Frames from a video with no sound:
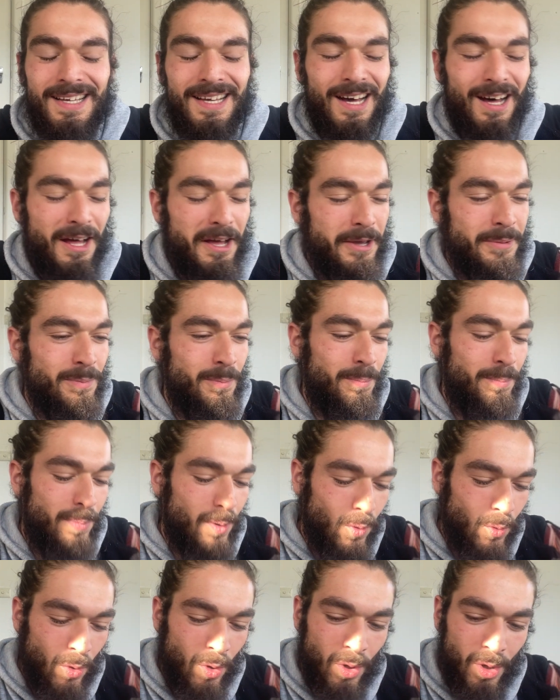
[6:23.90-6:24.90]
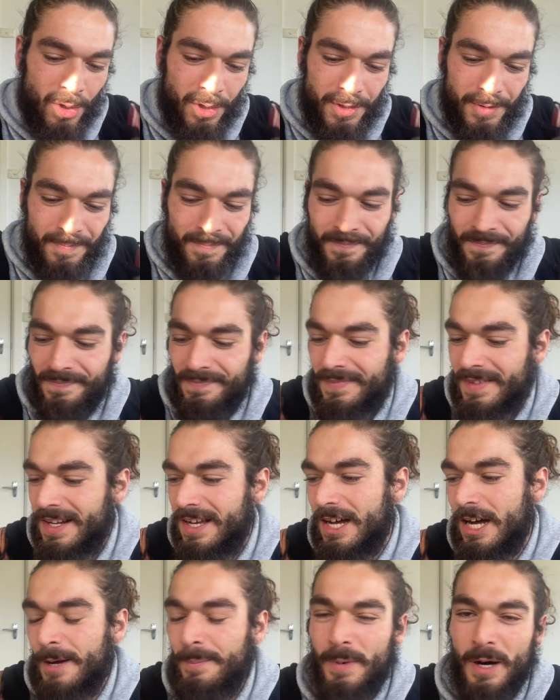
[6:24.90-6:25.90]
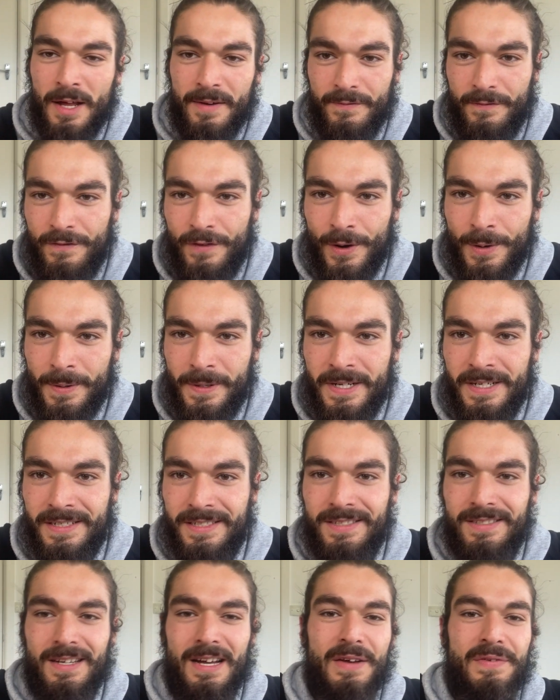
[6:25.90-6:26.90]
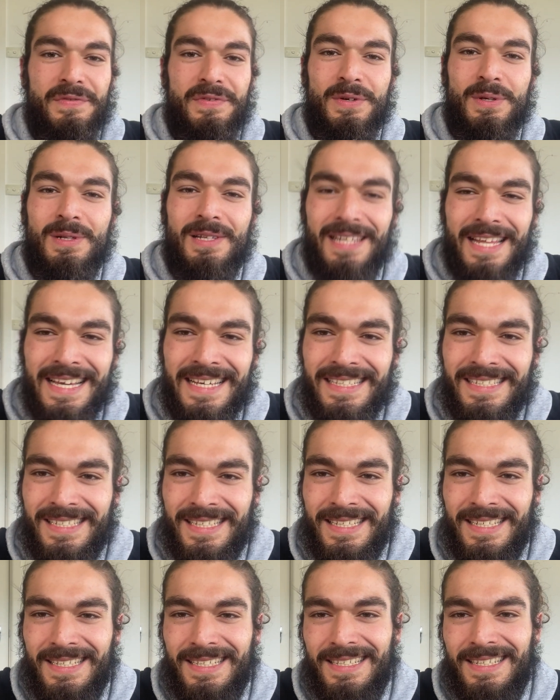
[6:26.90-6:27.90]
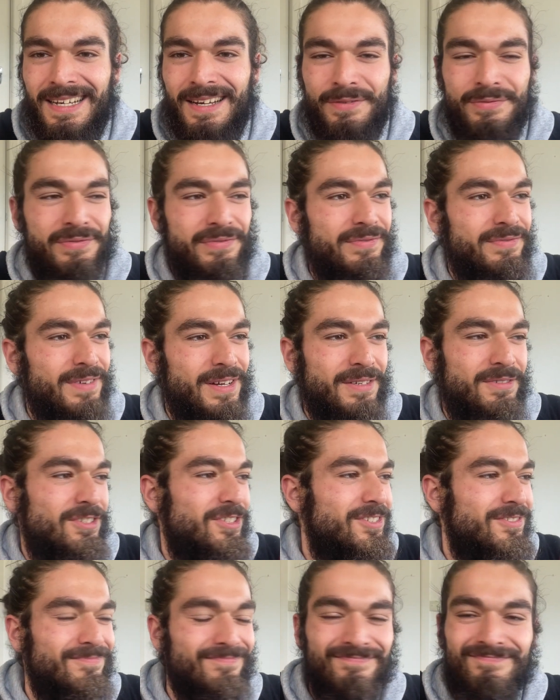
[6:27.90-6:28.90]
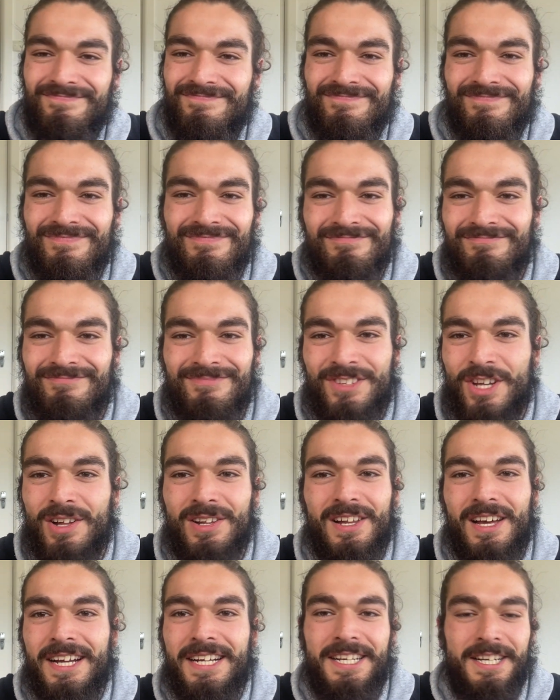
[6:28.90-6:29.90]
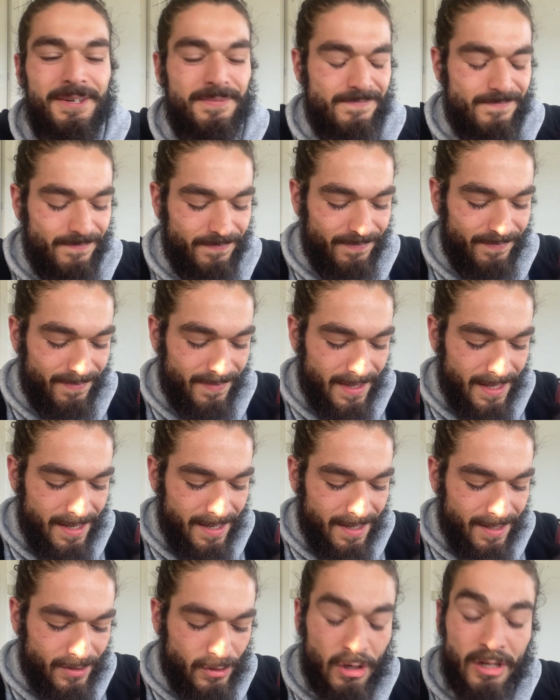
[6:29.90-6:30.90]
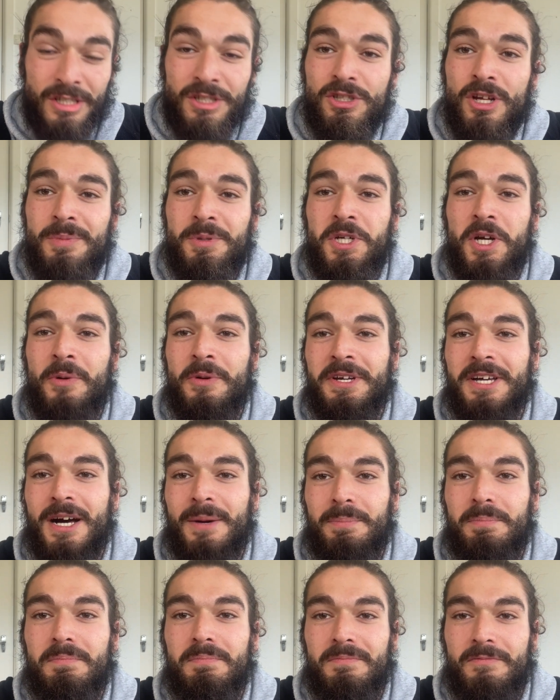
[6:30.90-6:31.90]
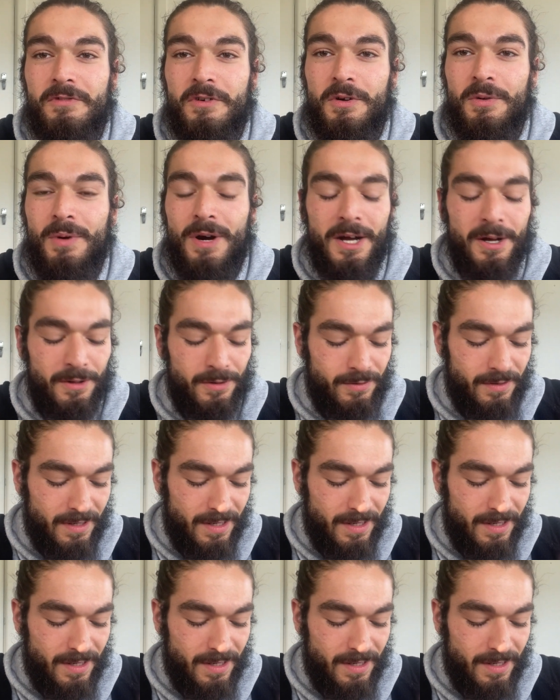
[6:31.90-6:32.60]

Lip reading: I'm bored. I'm unfocused. I feel lazy. I just don't like it. So I stopped showing up for a while.